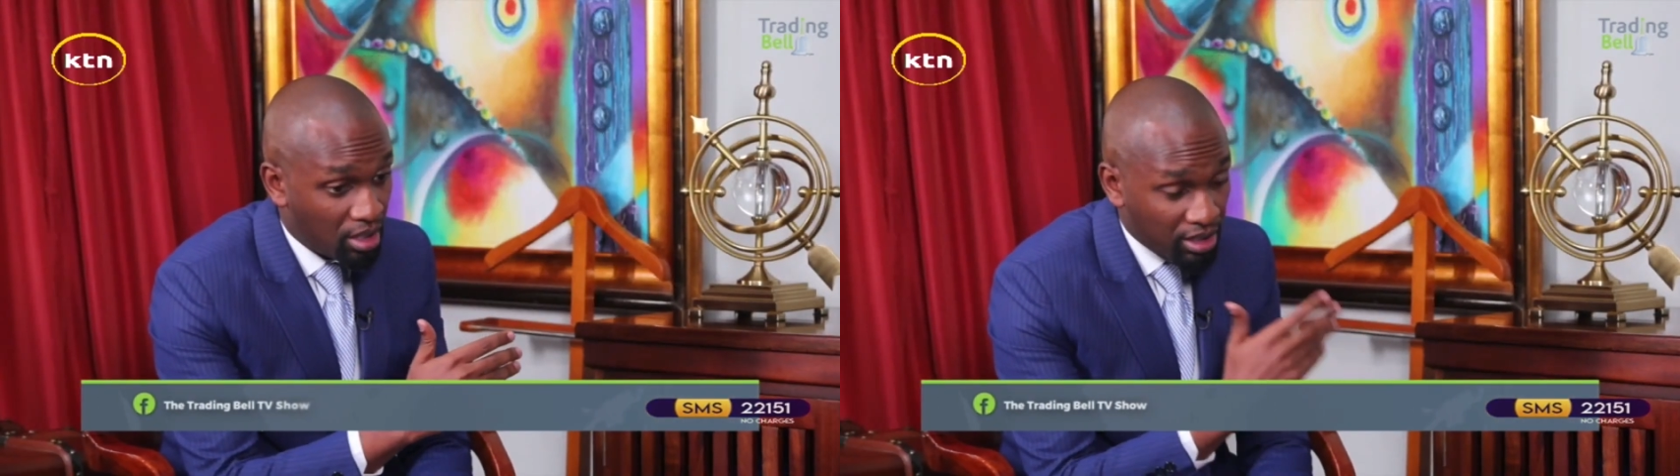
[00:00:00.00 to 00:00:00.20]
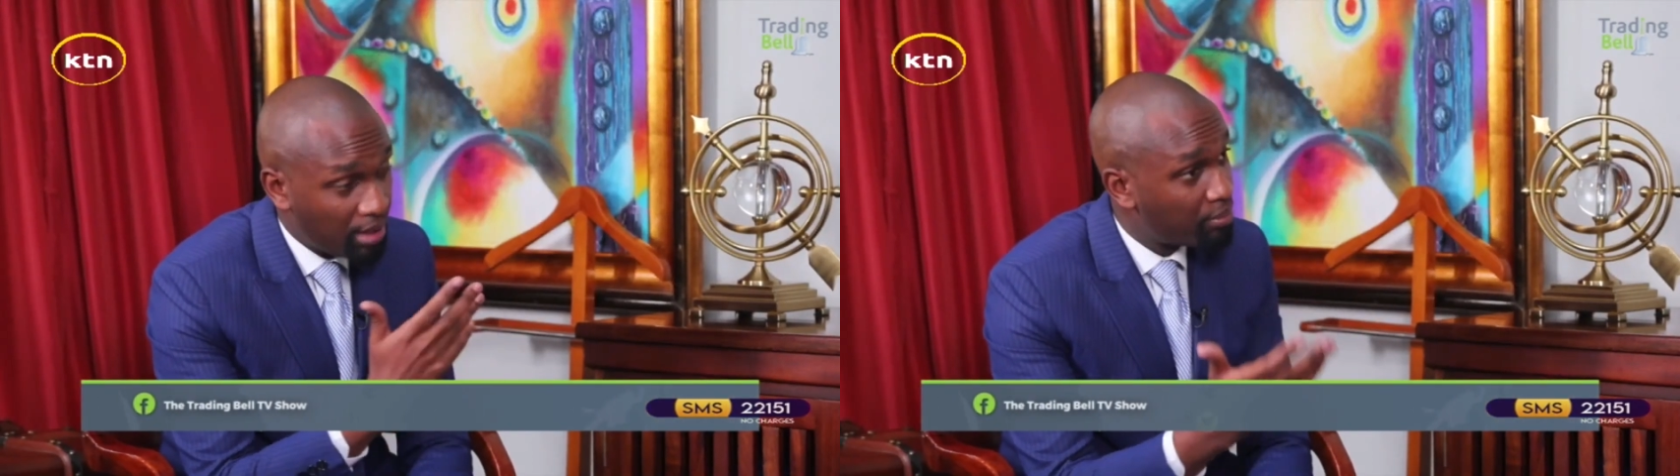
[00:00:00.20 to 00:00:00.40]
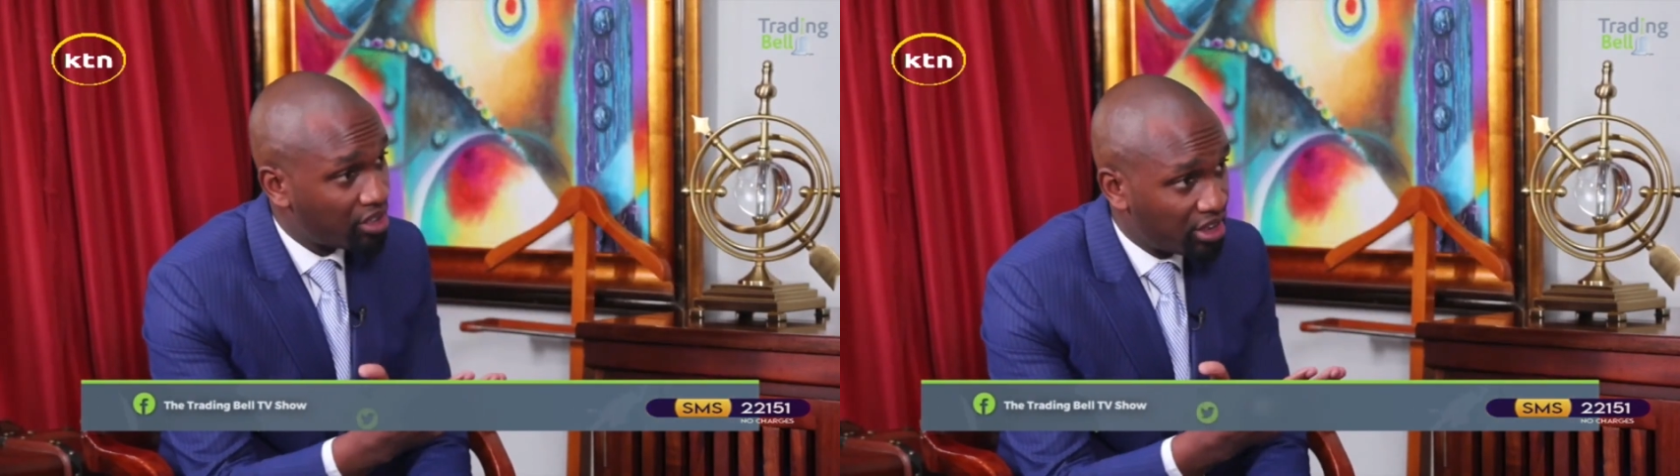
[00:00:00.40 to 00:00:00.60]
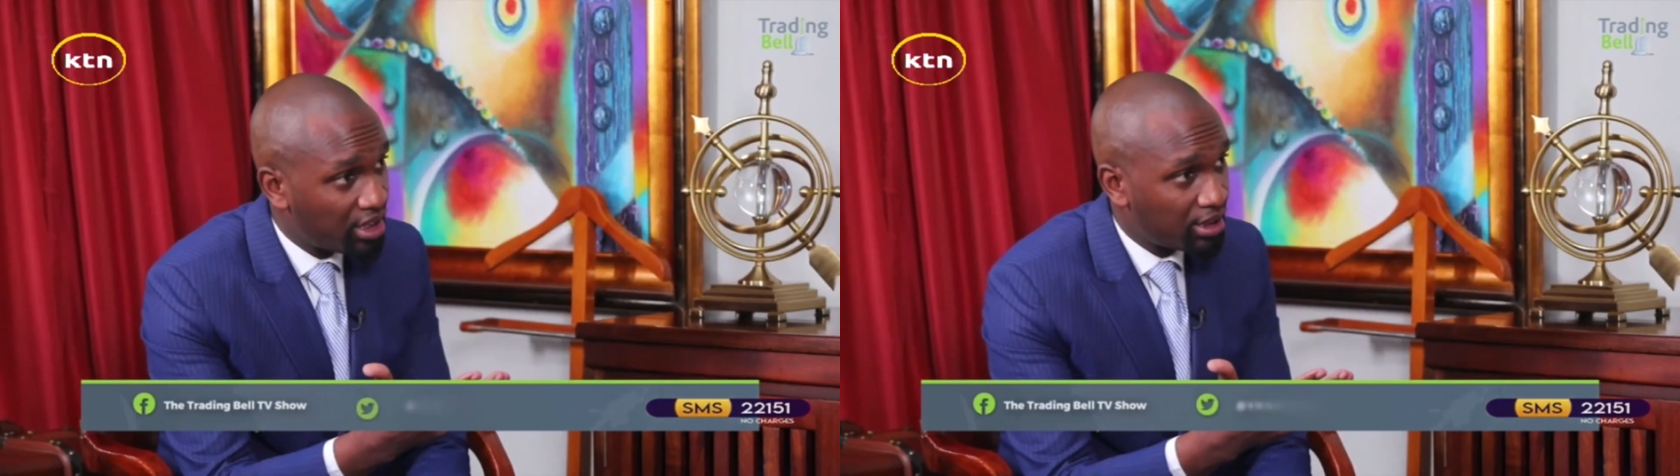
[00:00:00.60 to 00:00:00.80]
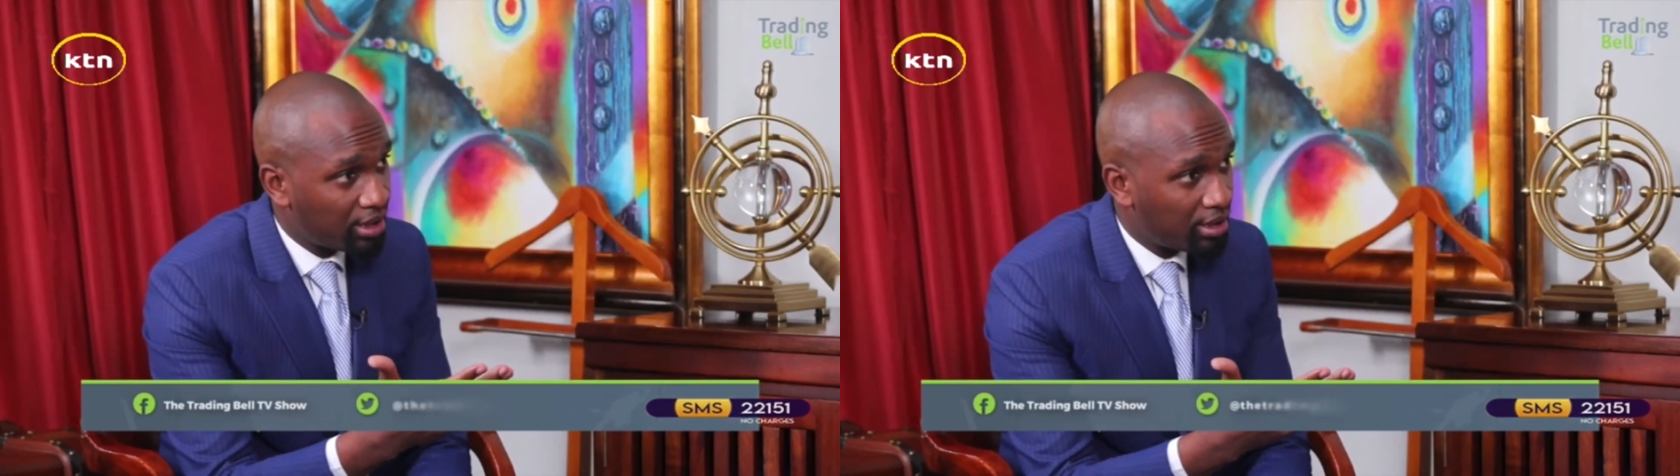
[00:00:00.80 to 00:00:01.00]
really
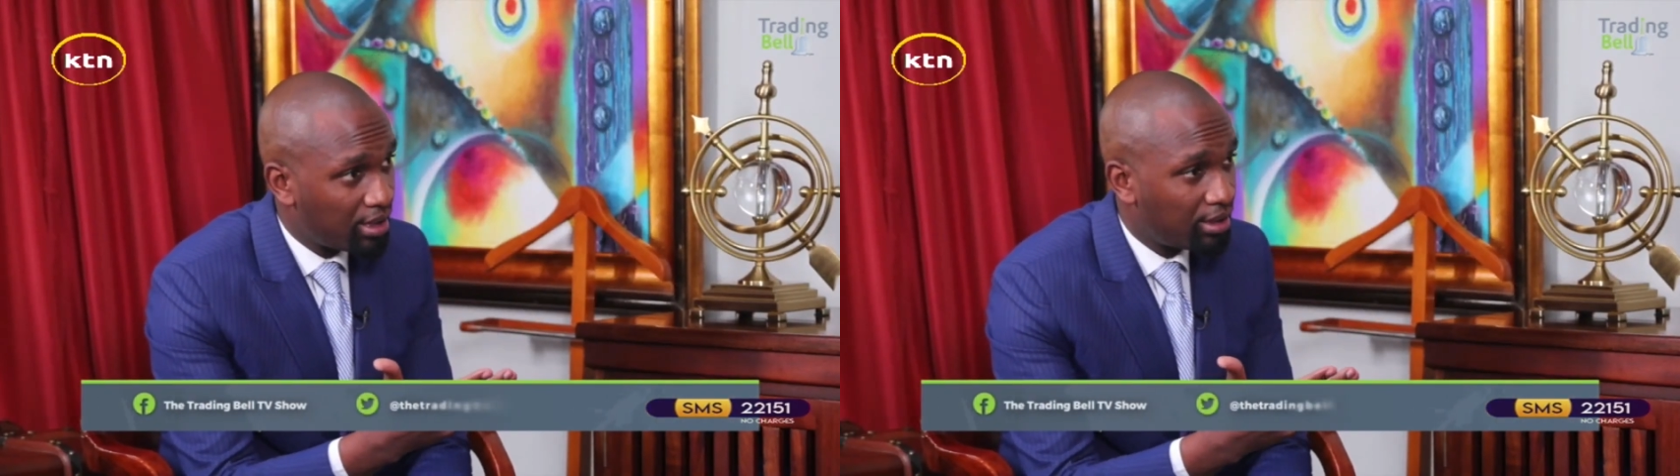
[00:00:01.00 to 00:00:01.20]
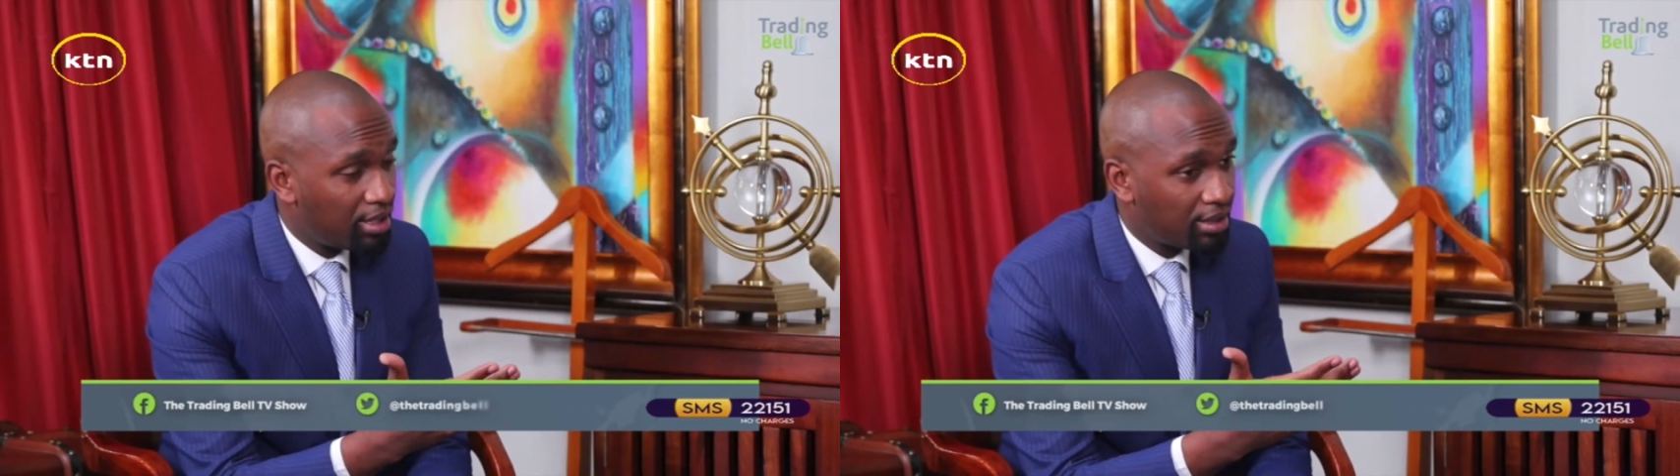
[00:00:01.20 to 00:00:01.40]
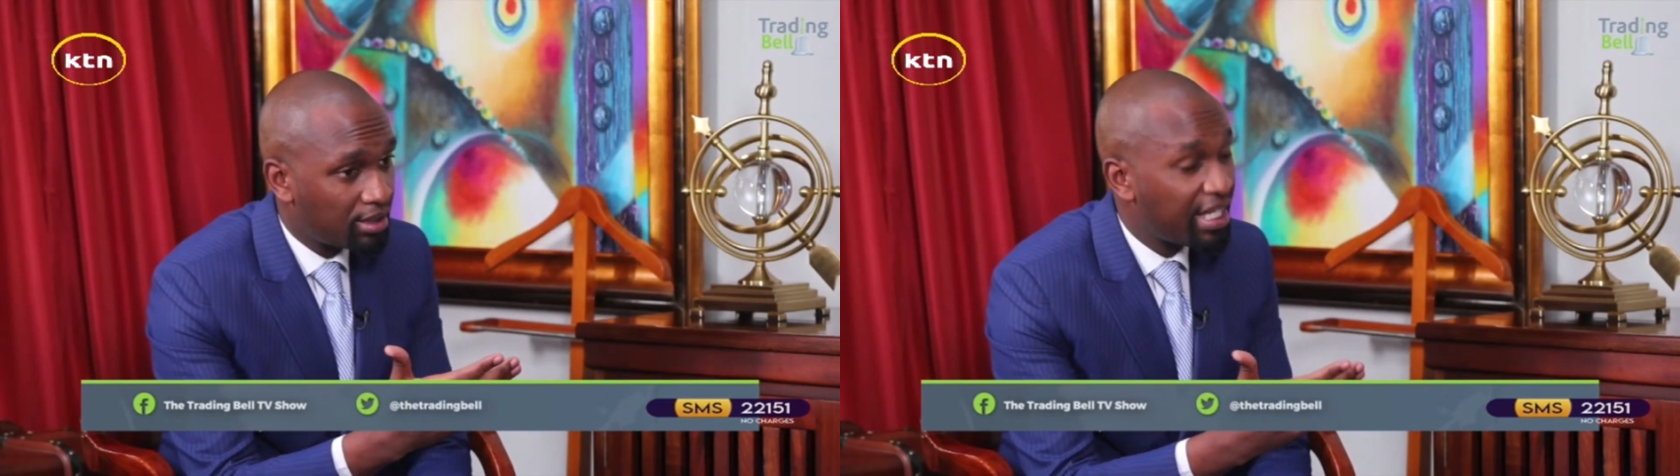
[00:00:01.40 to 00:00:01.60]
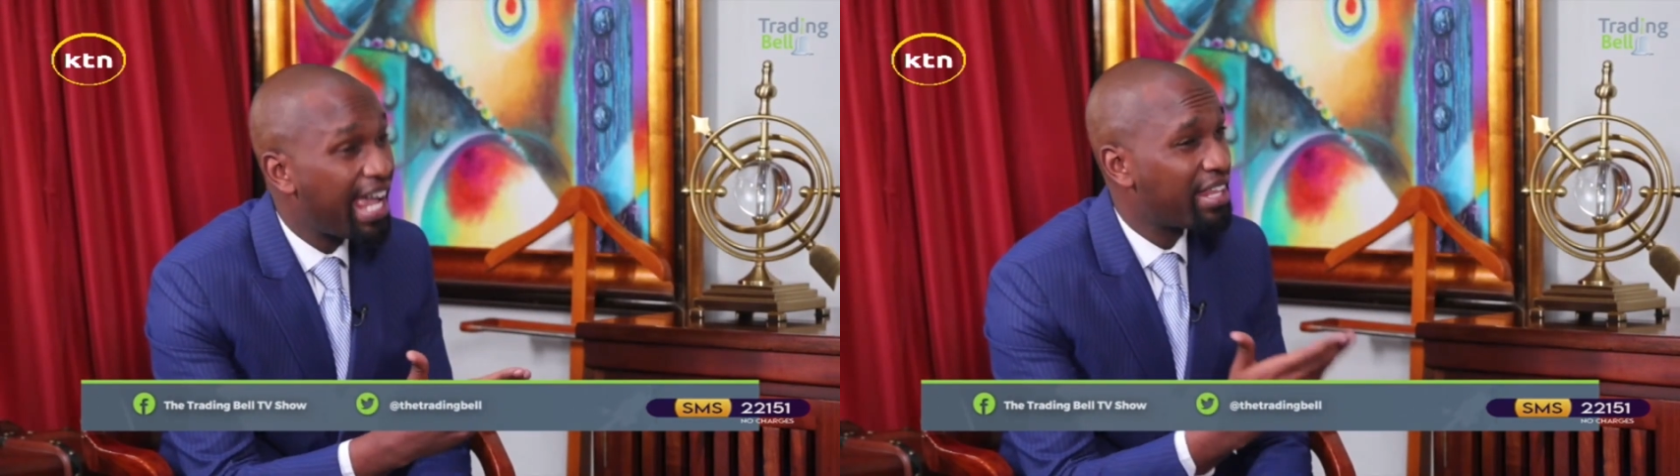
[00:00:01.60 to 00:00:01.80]
appreciating that this is